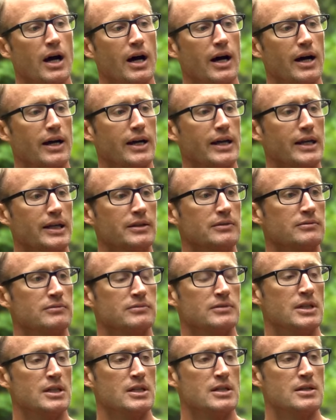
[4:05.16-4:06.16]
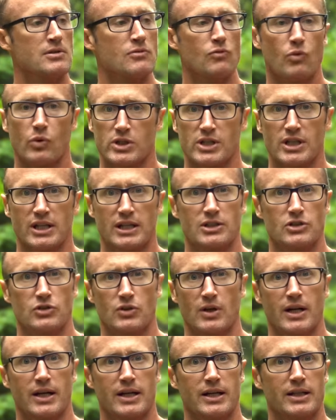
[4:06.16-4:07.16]
I wasn't gonna
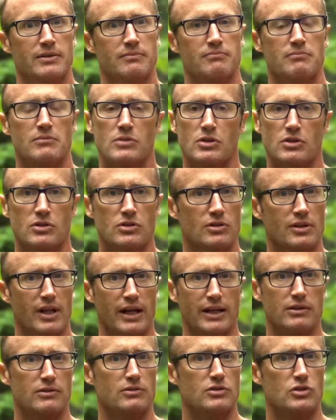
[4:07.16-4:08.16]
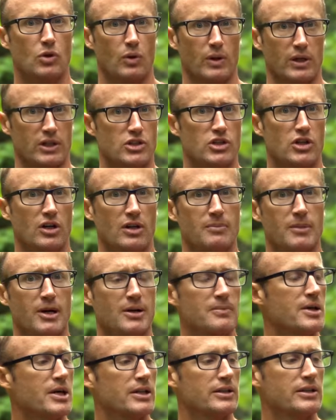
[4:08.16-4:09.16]
try and like torque a cherry
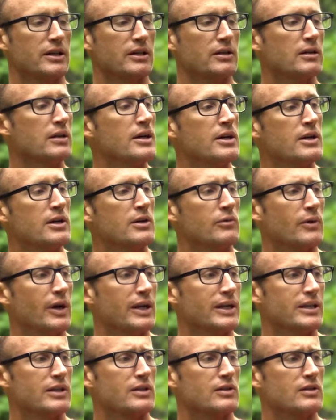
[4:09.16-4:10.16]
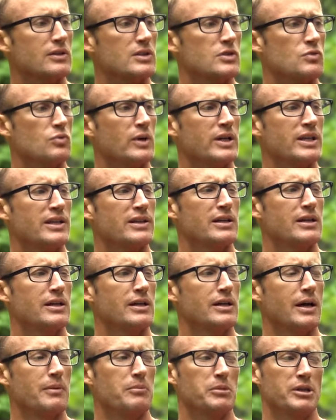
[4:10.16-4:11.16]
bomb on there. Right here is one of
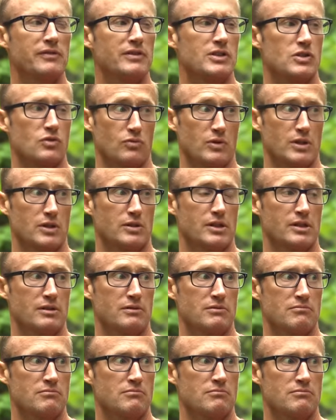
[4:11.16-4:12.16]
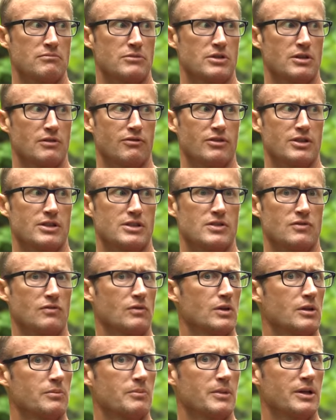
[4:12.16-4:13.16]
the, I believe it's Rearden
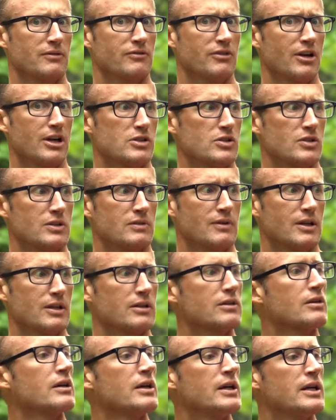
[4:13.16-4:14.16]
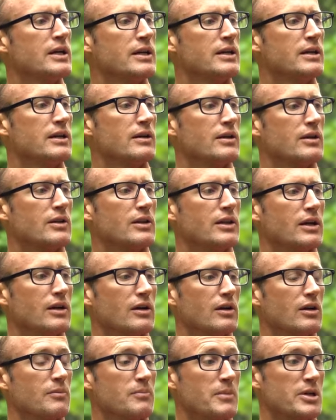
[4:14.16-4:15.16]
Manufacturing,
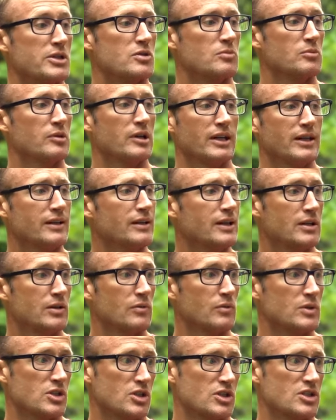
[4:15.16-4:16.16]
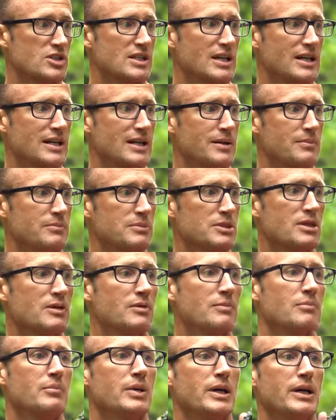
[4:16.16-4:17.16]
their muzzle brake, which is timed,
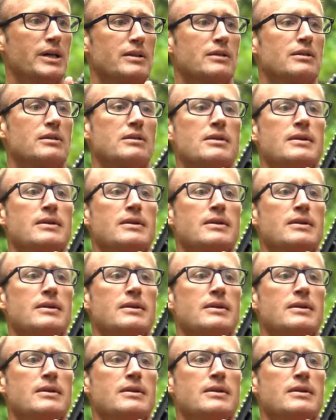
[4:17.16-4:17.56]
but